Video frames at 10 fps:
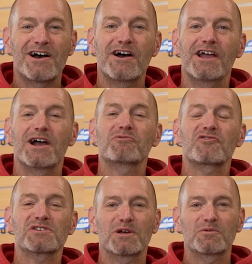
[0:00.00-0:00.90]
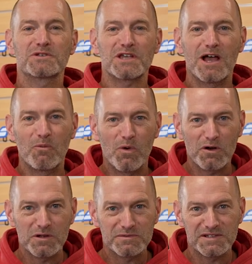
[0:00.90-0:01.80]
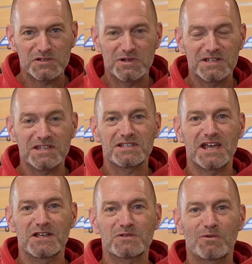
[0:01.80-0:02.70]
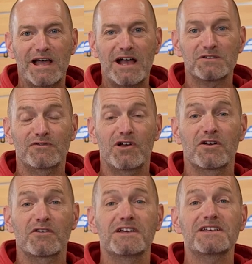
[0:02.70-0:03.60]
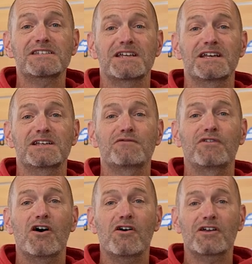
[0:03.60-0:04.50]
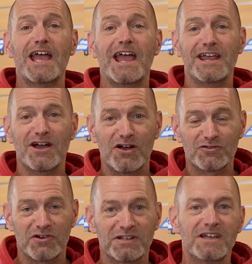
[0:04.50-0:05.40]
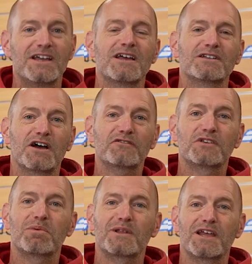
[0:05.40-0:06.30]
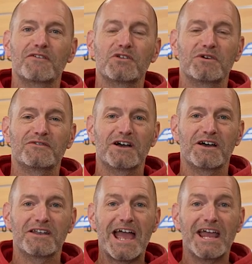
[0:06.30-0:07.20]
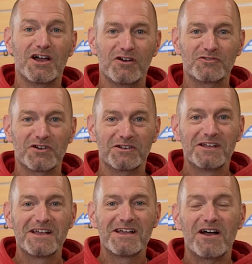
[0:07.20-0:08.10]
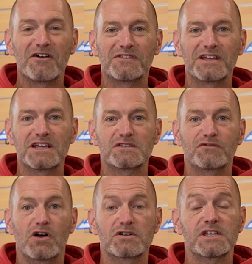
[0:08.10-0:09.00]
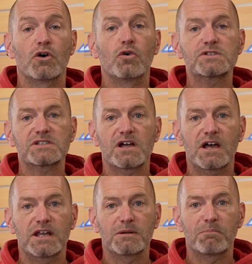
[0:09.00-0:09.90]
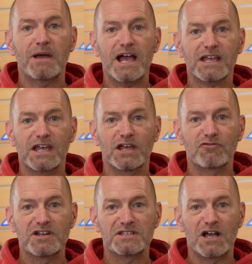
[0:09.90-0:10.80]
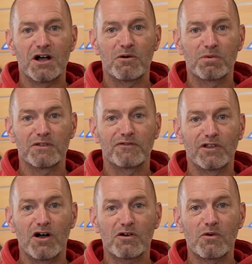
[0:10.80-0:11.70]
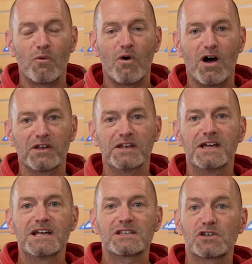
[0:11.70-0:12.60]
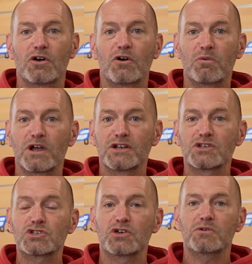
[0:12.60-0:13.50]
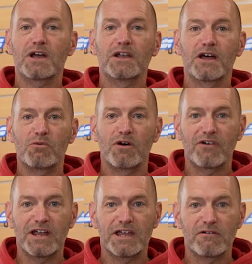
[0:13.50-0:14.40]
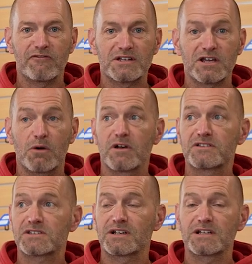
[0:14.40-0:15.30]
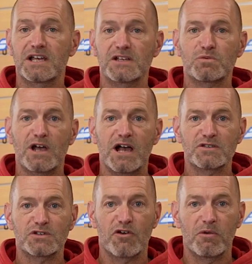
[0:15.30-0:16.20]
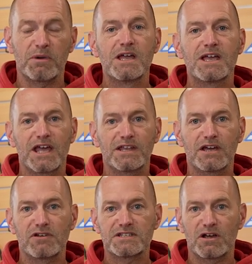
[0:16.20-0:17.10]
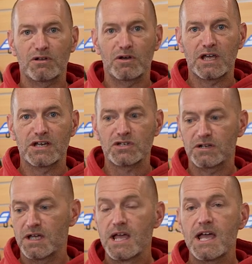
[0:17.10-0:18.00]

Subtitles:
I am Chris Edwards and welcome to this week's Tennis Warehouse vlog. This is vlog 800. Tough to believe that we've done 800 of these vlogs, and it all started back in retail with vlog one. So we're going to shoot another one right here in retail. We're still in Tennis Warehouse Europe in their retail location.